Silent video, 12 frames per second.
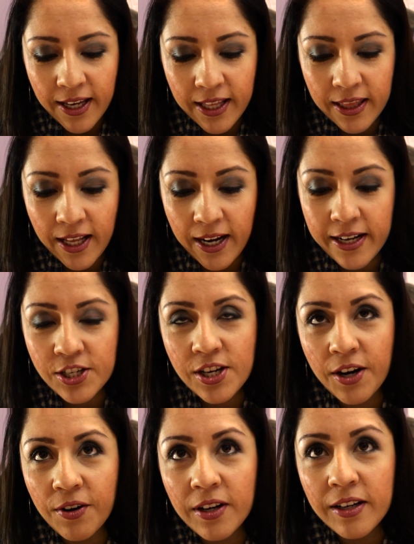and then I
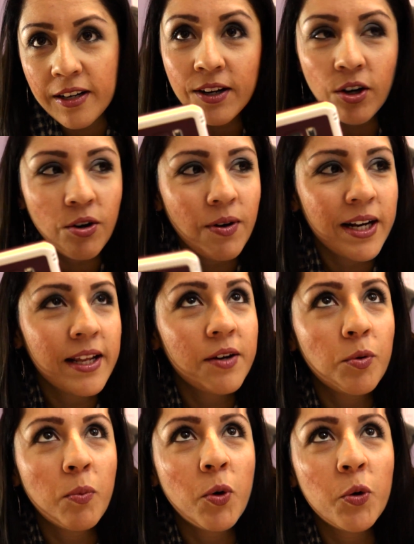share it. Oh, I need
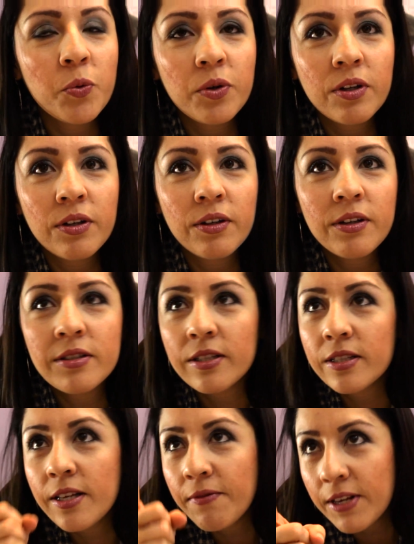a remote because
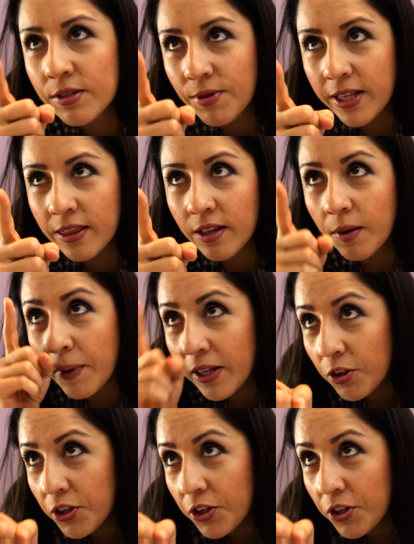the TV is right. Am I